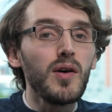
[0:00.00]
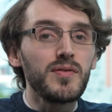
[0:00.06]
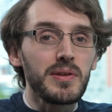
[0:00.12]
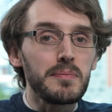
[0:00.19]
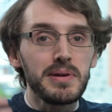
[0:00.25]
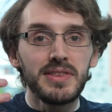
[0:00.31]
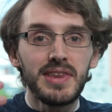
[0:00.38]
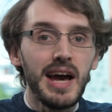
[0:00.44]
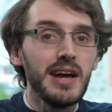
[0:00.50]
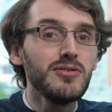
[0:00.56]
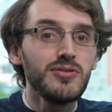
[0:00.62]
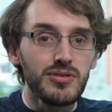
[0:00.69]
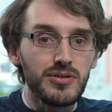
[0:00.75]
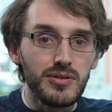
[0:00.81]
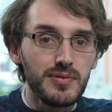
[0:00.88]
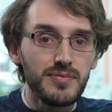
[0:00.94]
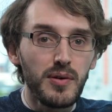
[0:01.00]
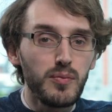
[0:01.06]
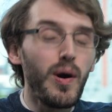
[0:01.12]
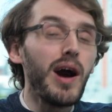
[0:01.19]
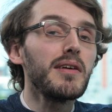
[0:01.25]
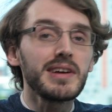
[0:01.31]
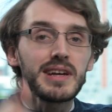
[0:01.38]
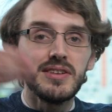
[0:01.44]
of the potential for
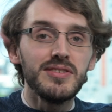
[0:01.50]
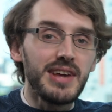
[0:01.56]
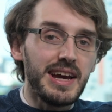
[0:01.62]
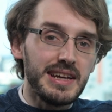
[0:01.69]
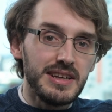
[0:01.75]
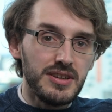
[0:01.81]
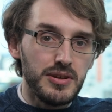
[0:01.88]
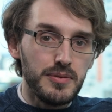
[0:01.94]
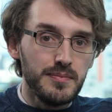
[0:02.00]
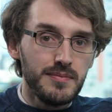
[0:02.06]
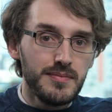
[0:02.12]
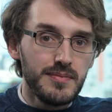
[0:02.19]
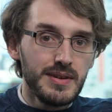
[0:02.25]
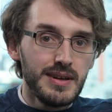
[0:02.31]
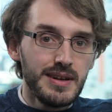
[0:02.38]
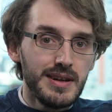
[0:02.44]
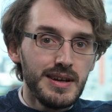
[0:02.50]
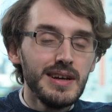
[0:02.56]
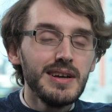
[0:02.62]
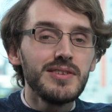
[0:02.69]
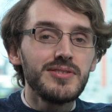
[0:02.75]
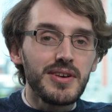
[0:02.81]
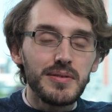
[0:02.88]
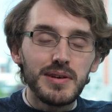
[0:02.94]
where it can take you.
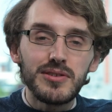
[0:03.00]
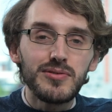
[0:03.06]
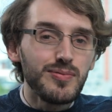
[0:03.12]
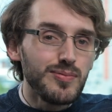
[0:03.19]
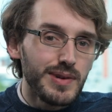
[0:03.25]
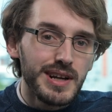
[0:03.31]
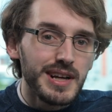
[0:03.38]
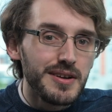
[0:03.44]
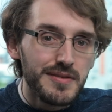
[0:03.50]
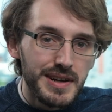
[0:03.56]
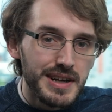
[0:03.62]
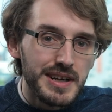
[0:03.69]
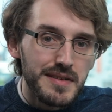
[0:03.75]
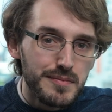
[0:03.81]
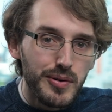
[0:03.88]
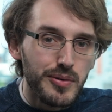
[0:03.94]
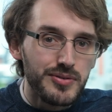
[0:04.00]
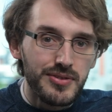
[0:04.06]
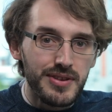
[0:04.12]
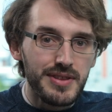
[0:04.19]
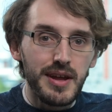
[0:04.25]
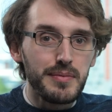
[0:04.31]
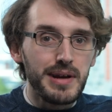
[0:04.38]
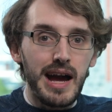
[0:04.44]
So it's really, really
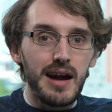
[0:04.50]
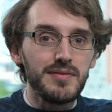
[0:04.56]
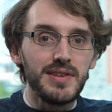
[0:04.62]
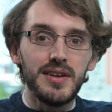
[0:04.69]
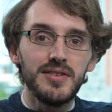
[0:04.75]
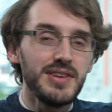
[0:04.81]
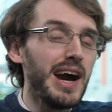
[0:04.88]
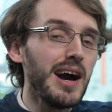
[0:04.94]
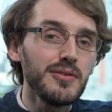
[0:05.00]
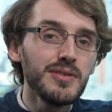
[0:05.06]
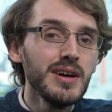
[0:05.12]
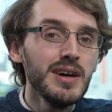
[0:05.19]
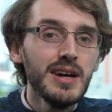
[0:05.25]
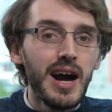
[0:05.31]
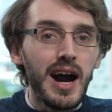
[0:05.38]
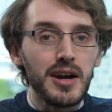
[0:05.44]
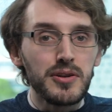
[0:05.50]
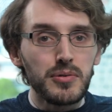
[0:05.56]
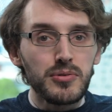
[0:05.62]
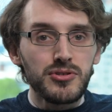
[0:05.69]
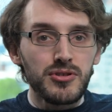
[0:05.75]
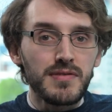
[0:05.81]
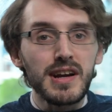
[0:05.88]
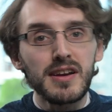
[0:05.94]
important that we have that down. I'd
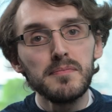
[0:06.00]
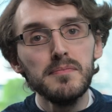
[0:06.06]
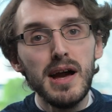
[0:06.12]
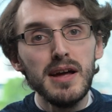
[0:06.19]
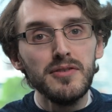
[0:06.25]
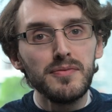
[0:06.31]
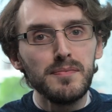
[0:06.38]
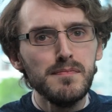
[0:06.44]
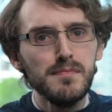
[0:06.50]
also recommend